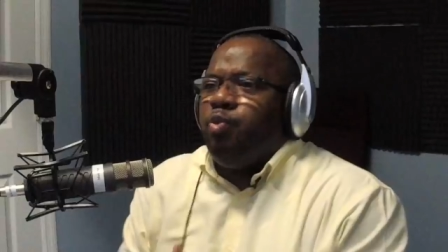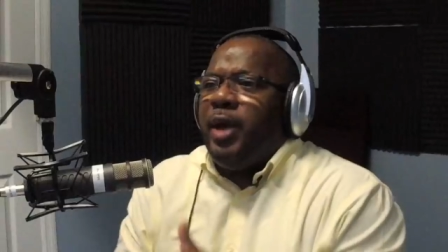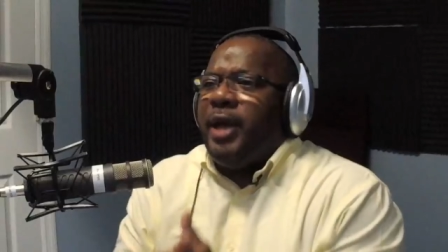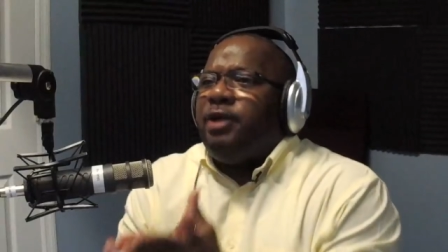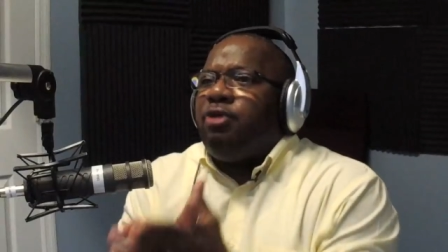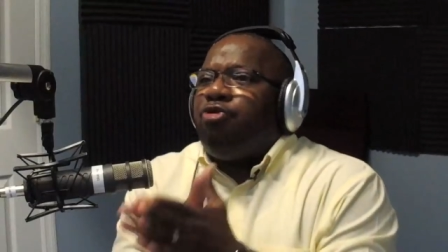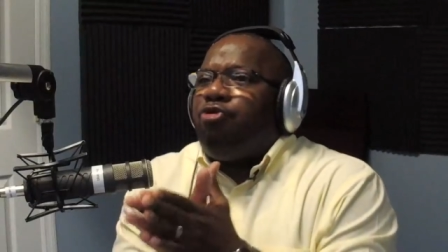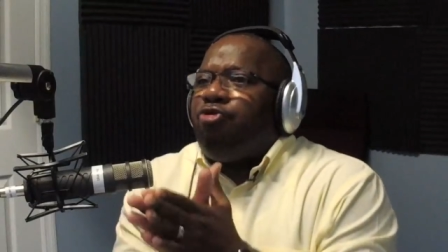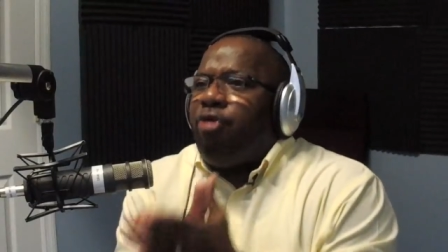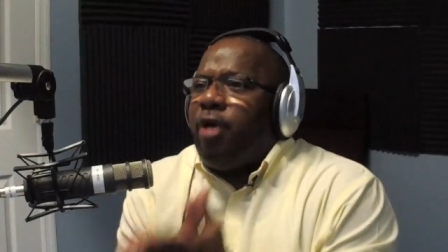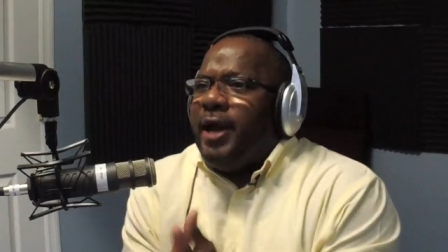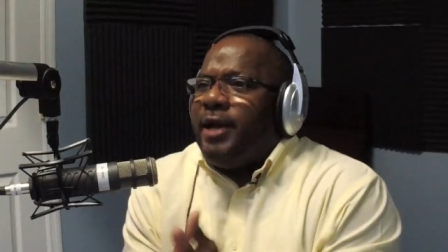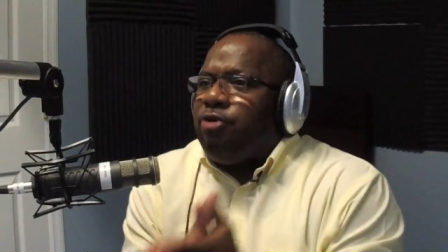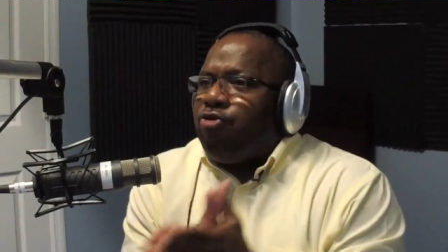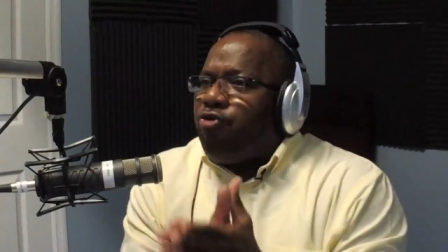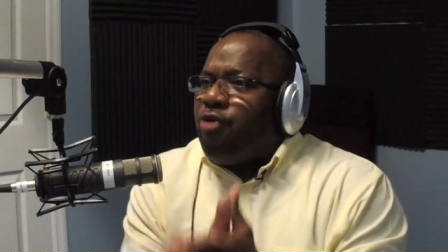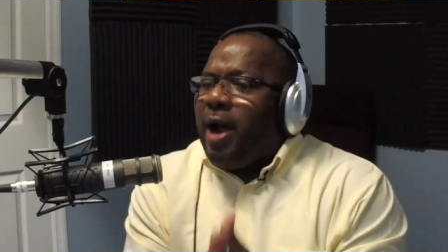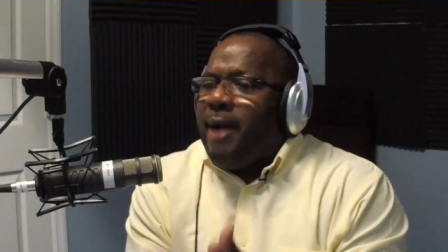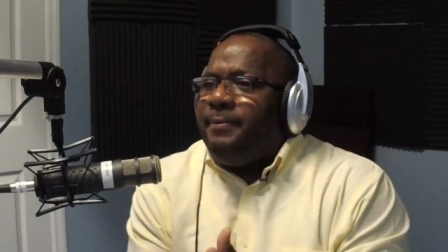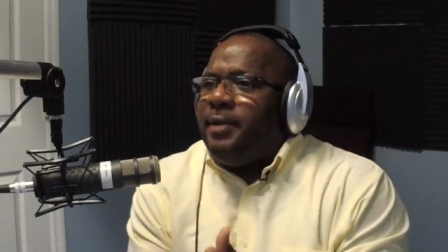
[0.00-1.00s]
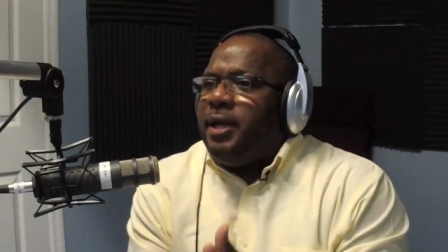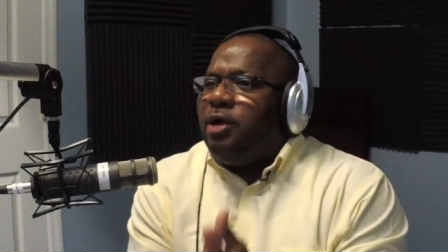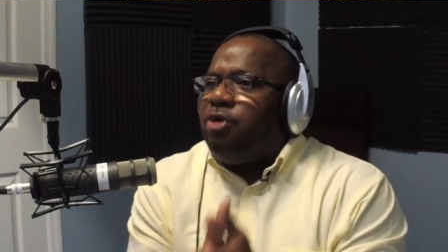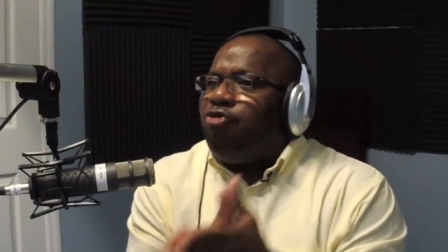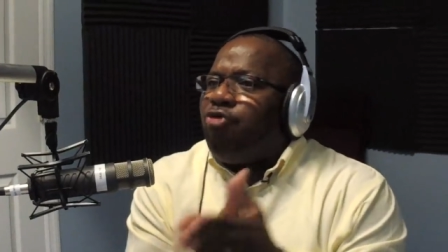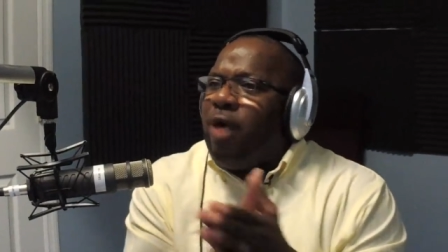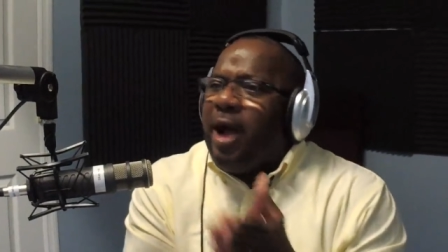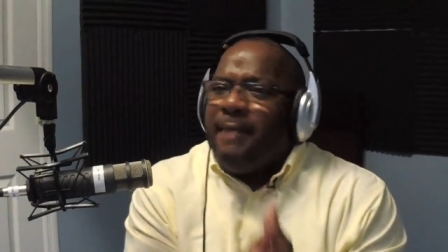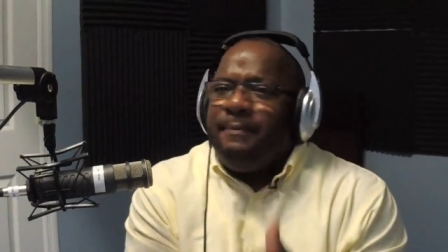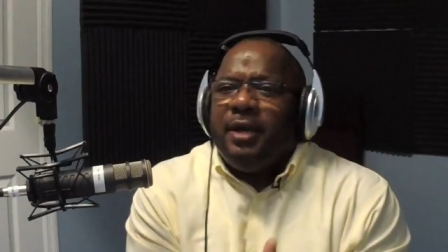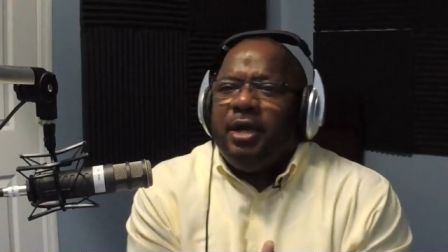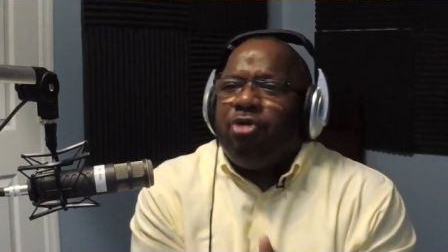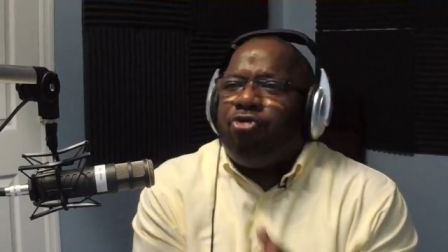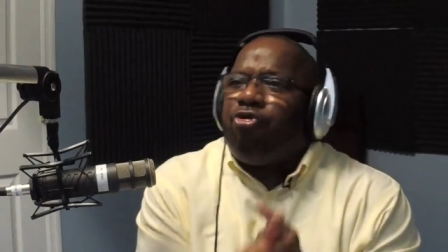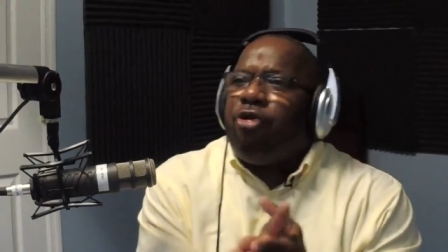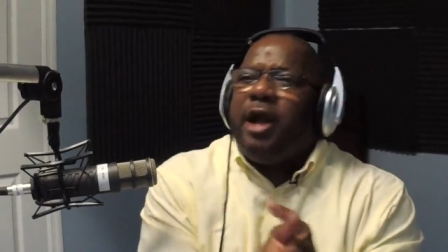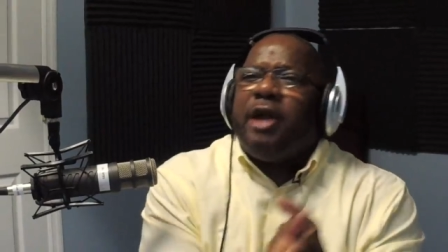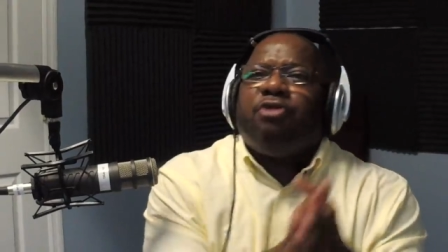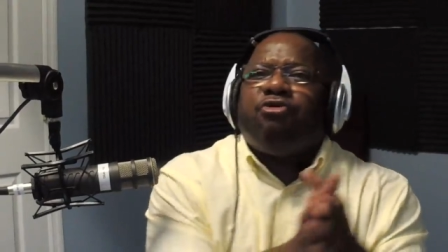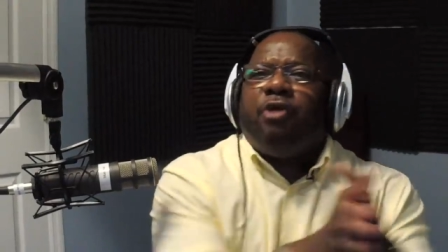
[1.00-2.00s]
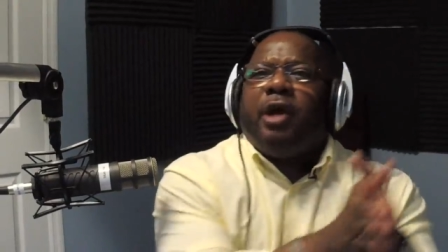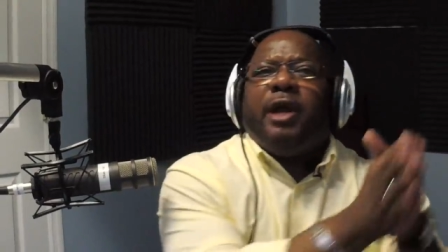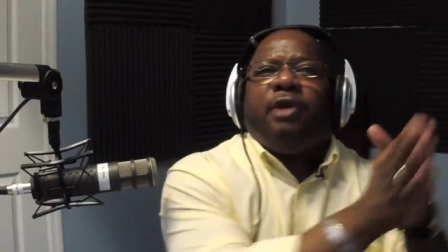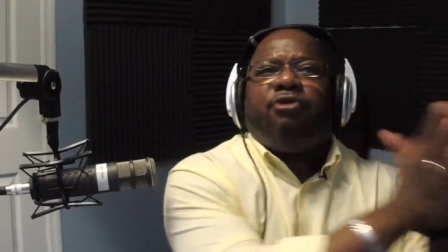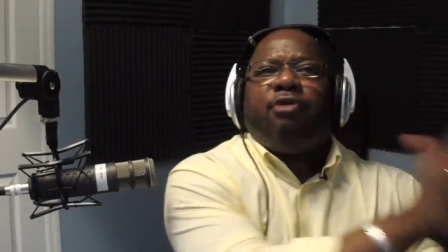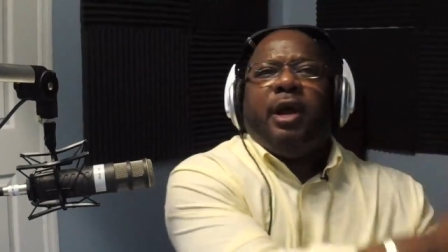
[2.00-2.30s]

when great Grammy, Grammy, great, great,